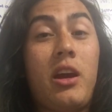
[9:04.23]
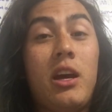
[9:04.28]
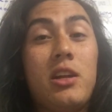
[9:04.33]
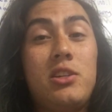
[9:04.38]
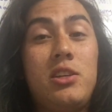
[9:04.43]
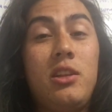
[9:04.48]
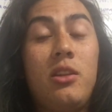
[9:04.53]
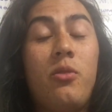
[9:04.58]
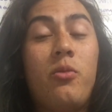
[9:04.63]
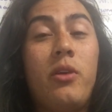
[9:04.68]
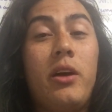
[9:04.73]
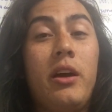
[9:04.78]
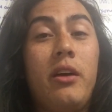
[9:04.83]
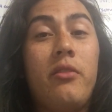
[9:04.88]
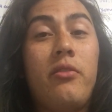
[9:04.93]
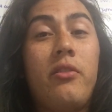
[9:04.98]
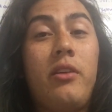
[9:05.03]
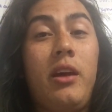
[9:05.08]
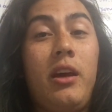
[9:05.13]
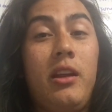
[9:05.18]
catching the
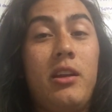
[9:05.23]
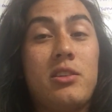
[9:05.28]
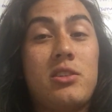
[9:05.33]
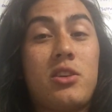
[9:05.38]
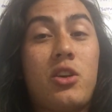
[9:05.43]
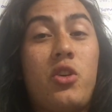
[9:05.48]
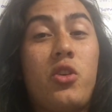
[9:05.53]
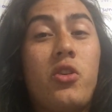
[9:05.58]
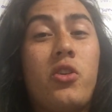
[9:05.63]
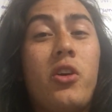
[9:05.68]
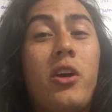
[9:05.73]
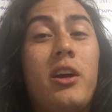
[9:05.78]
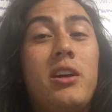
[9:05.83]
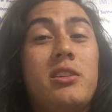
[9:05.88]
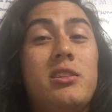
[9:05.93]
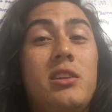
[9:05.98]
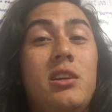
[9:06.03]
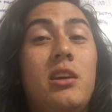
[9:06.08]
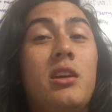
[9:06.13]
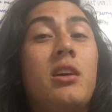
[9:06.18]
wave, and it's
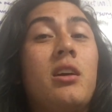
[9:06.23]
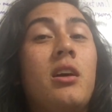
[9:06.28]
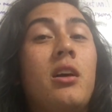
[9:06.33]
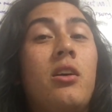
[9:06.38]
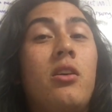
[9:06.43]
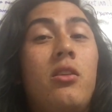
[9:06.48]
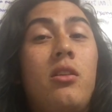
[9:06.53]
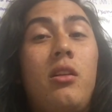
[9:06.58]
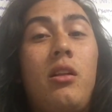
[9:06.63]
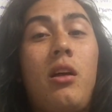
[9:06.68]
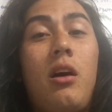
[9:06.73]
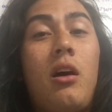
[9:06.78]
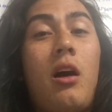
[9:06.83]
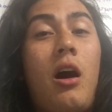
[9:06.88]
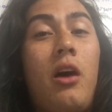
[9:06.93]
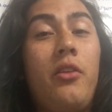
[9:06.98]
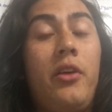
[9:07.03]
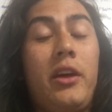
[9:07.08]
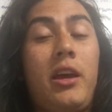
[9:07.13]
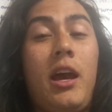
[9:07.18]
crazy,
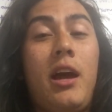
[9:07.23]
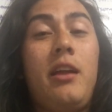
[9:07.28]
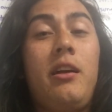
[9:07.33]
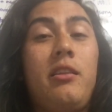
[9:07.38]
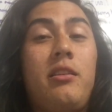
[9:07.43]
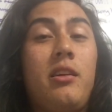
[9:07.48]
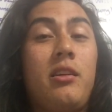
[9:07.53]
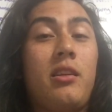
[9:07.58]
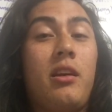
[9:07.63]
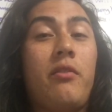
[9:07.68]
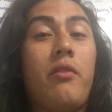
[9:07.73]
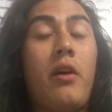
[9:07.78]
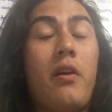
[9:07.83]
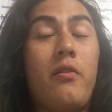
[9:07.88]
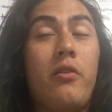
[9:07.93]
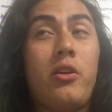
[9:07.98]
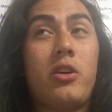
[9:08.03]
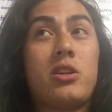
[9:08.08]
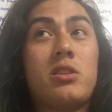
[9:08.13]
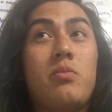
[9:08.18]
unlike anything they've
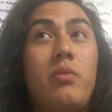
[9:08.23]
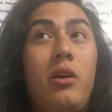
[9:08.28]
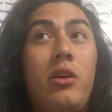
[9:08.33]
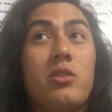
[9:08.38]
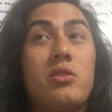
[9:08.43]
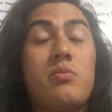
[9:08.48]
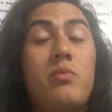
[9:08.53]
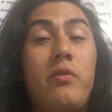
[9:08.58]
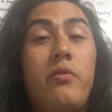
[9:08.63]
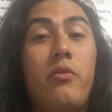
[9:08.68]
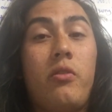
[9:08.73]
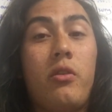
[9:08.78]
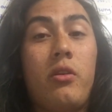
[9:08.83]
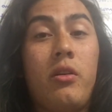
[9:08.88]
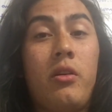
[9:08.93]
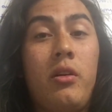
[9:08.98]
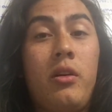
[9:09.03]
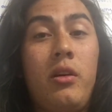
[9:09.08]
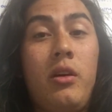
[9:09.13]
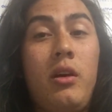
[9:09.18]
ever experienced
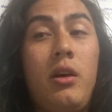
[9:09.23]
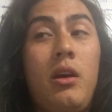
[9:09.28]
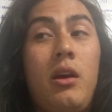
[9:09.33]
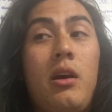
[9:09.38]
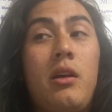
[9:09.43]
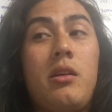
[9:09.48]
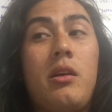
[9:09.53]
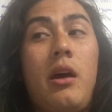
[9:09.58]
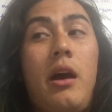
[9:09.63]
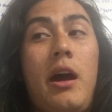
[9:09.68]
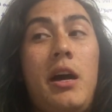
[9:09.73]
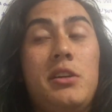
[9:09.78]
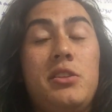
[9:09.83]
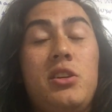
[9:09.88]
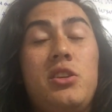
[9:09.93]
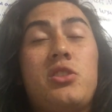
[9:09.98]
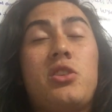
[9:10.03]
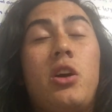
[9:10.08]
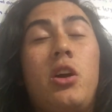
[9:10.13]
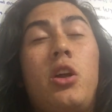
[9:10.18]
before. As
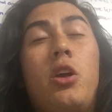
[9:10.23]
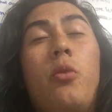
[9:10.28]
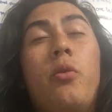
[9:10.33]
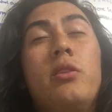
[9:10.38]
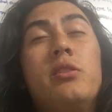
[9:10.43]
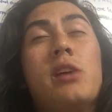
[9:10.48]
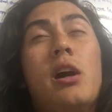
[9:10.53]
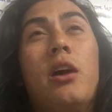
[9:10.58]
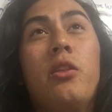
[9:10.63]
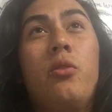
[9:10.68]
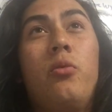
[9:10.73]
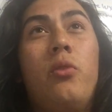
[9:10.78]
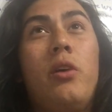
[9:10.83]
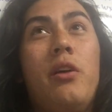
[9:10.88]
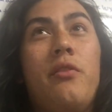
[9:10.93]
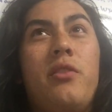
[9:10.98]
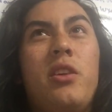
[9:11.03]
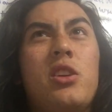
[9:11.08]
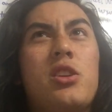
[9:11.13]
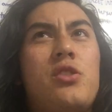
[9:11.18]
they start going down the
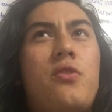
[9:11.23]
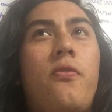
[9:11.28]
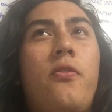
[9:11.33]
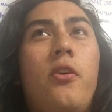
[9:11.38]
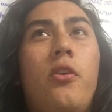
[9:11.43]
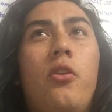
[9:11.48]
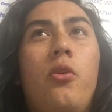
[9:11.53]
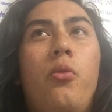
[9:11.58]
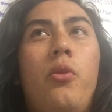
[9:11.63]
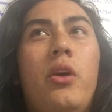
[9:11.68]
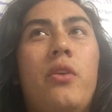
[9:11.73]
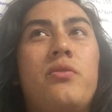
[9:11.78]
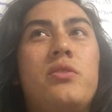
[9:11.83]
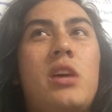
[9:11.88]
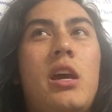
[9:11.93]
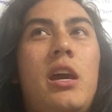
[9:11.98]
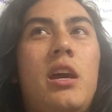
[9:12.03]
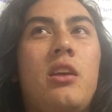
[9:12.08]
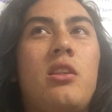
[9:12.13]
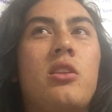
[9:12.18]
wave, they just feel the wave
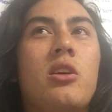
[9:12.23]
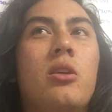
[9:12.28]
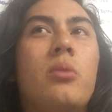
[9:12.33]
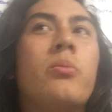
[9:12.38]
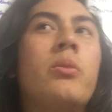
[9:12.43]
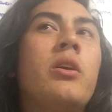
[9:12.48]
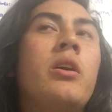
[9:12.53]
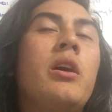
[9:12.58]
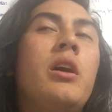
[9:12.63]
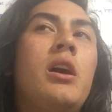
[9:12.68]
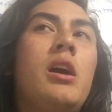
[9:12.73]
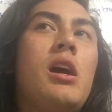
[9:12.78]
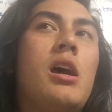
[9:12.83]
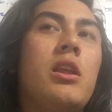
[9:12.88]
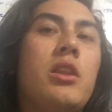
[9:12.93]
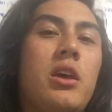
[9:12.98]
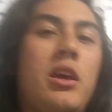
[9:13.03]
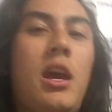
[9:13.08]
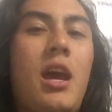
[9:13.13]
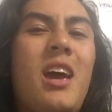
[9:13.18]
take them,
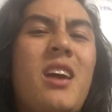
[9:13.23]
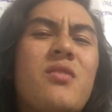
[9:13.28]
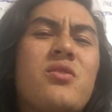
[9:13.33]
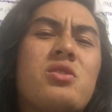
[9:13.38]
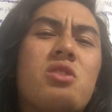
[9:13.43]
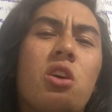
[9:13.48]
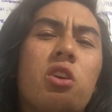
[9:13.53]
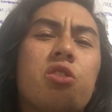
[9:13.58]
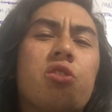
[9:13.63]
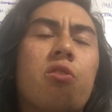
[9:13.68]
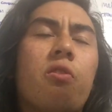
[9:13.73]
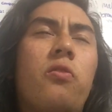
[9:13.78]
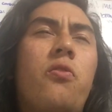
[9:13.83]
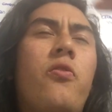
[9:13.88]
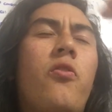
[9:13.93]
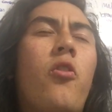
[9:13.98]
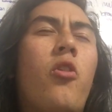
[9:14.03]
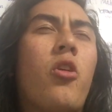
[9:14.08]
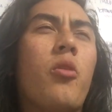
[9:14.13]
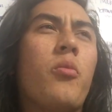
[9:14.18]
and the cave starts to
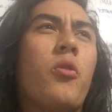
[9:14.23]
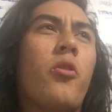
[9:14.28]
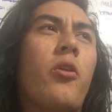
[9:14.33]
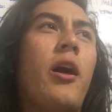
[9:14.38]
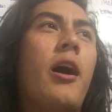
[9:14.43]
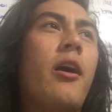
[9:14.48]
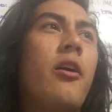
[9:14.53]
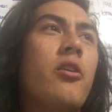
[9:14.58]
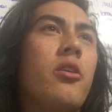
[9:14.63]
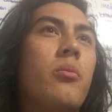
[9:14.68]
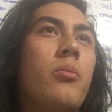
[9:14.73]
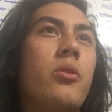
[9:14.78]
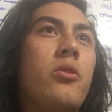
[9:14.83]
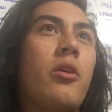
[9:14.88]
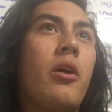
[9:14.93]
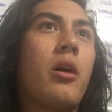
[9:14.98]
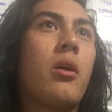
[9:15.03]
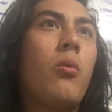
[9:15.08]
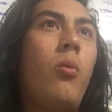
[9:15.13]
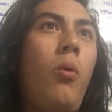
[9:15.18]
form around them.
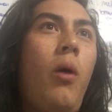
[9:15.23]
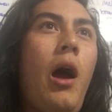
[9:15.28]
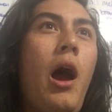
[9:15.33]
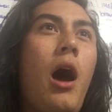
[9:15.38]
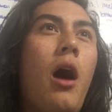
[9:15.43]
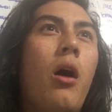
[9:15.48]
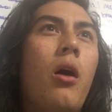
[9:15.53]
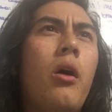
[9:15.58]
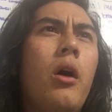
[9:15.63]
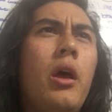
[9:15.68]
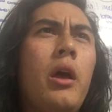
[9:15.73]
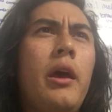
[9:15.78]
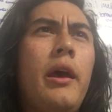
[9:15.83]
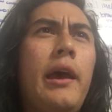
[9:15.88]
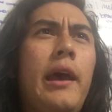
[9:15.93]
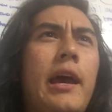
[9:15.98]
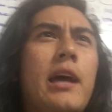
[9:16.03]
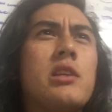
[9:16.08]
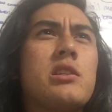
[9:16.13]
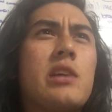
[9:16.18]
They're like, "Wow,
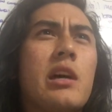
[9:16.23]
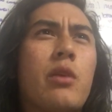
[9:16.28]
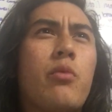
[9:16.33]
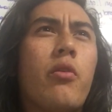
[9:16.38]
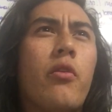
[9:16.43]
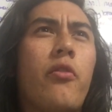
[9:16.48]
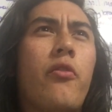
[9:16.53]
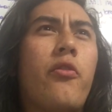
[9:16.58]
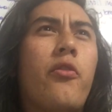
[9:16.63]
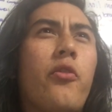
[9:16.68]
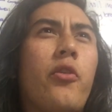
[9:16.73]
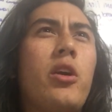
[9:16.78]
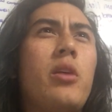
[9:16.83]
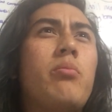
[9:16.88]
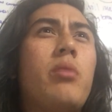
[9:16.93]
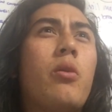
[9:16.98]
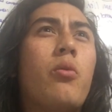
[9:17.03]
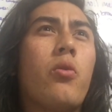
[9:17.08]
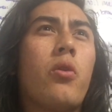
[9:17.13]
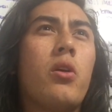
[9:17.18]
it's like we're free,
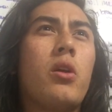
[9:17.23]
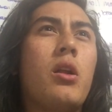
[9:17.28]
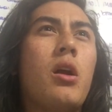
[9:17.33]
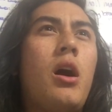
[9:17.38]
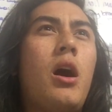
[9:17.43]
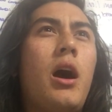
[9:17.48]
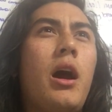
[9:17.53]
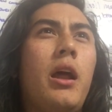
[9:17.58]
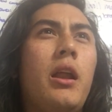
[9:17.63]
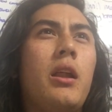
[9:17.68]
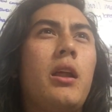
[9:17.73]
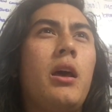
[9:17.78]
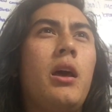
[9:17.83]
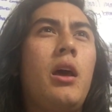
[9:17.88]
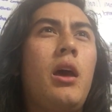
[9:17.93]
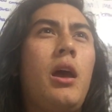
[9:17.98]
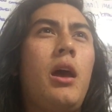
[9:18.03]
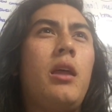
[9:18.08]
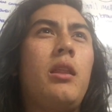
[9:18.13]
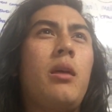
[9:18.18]
but we're not." And
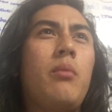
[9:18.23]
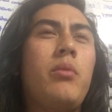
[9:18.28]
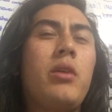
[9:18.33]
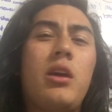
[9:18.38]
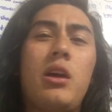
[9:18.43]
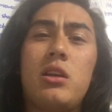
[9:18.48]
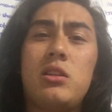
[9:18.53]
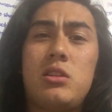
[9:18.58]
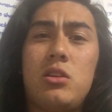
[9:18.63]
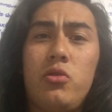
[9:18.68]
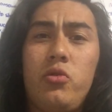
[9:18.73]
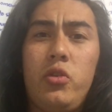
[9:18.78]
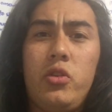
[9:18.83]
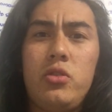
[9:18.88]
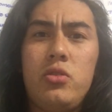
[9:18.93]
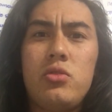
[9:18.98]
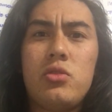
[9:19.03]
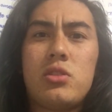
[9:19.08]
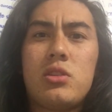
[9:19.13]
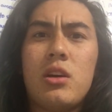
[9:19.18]
they begin to
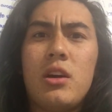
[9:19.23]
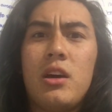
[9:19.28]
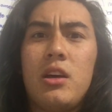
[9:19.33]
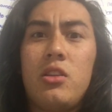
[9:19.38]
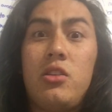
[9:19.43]
lose